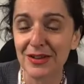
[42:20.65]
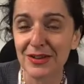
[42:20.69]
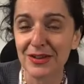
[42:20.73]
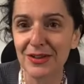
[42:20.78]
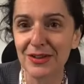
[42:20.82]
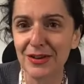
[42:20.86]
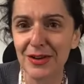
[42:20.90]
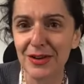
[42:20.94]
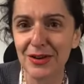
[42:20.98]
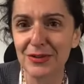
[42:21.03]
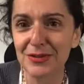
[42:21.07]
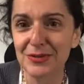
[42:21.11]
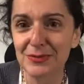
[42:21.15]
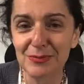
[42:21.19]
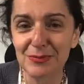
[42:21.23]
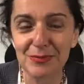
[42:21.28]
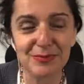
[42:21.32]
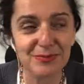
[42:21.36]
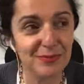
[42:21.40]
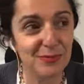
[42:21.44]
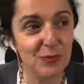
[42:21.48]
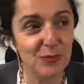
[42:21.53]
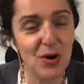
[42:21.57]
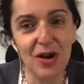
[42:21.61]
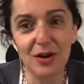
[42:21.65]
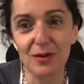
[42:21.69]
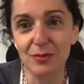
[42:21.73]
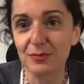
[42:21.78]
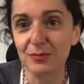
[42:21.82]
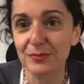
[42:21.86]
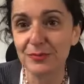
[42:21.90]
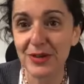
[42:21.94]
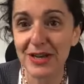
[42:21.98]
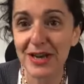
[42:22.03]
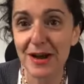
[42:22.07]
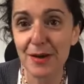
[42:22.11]

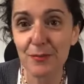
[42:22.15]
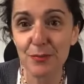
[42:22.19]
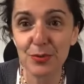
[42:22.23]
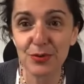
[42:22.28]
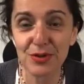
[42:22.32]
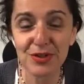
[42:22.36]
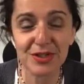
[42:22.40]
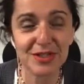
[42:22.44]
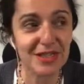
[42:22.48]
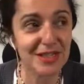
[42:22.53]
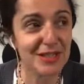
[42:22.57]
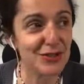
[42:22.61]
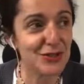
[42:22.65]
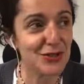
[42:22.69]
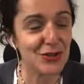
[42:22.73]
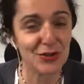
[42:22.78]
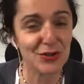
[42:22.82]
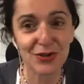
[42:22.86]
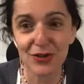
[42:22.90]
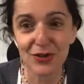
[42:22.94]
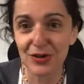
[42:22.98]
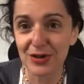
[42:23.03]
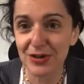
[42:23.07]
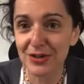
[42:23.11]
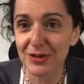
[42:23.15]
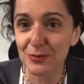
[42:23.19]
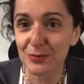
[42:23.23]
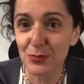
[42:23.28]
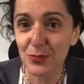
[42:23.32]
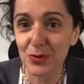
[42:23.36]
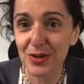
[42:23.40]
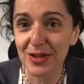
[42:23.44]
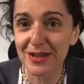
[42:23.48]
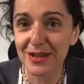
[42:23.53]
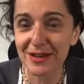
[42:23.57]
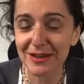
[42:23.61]
we can't put a t-shirt on.
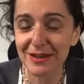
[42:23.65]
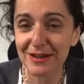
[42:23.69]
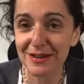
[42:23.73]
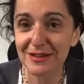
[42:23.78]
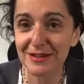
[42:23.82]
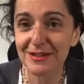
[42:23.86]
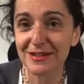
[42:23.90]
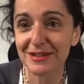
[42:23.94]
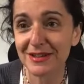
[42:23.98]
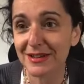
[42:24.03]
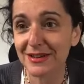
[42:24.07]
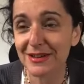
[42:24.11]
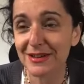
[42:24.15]
We can't,